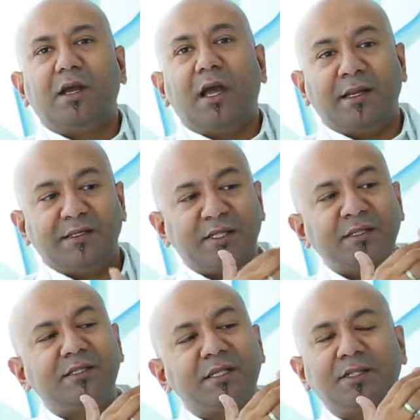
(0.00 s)
And
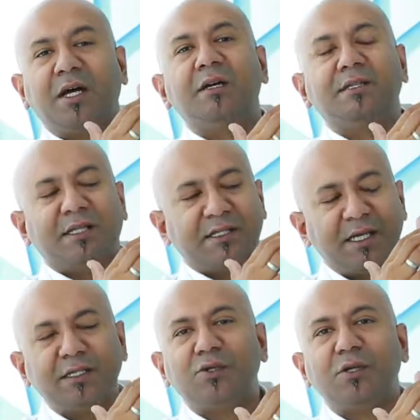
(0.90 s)
since the tongue is
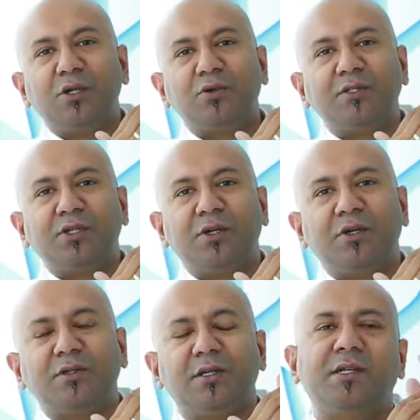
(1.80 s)
attached to the lower jaw,
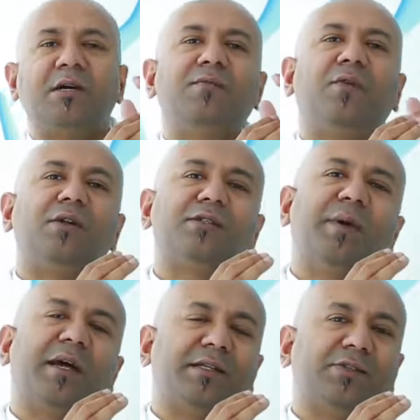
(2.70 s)
the tongue falls
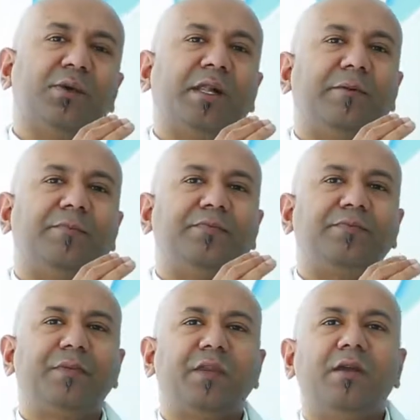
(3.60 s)
back as well.
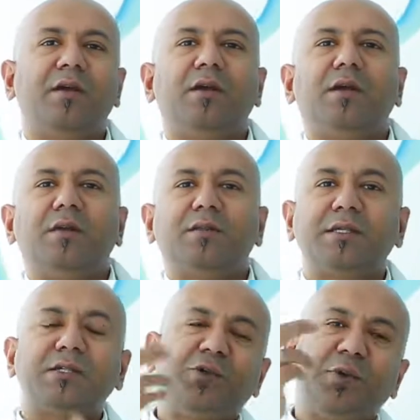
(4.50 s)

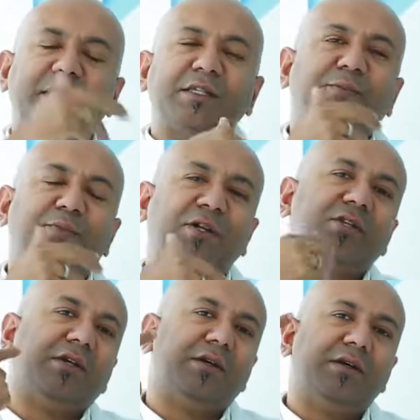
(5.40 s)
This creates a
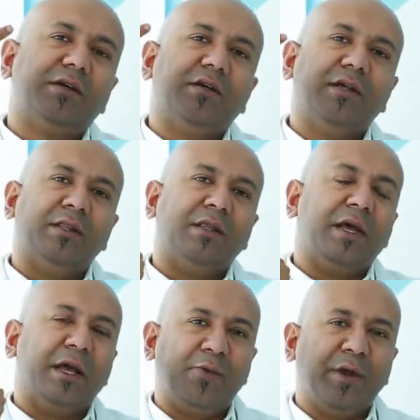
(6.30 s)
pressure in
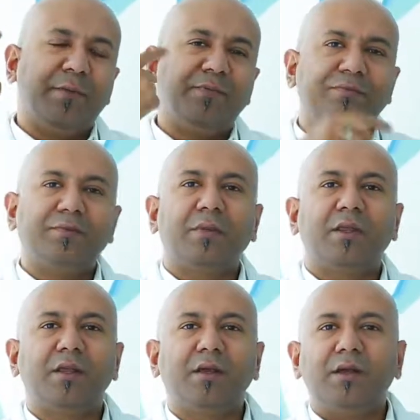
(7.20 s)
the airway.
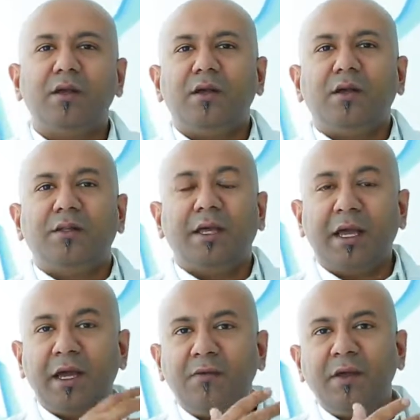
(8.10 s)
The
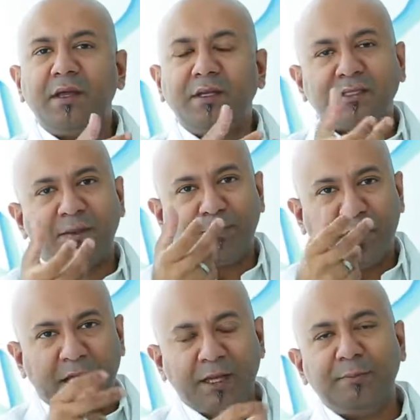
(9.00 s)
airway is a
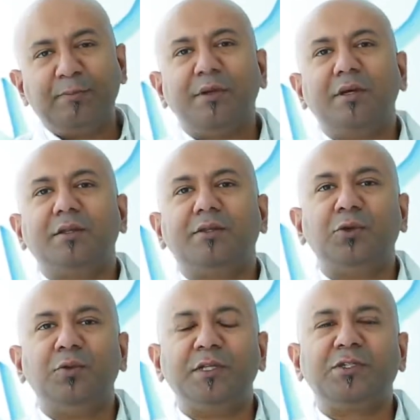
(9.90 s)
pipe
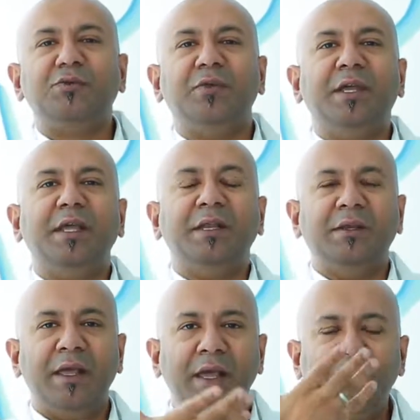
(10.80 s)
through which we
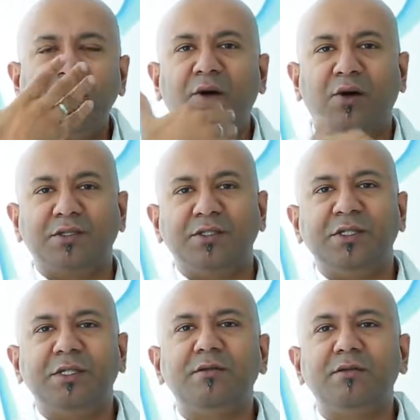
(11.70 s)
inhale
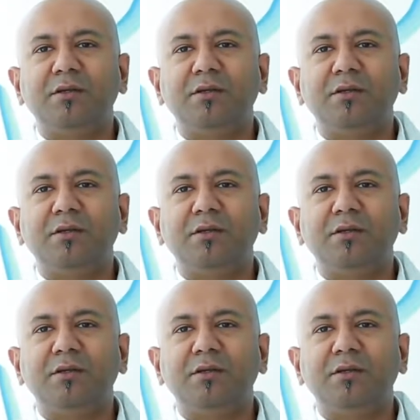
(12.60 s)
oxygen.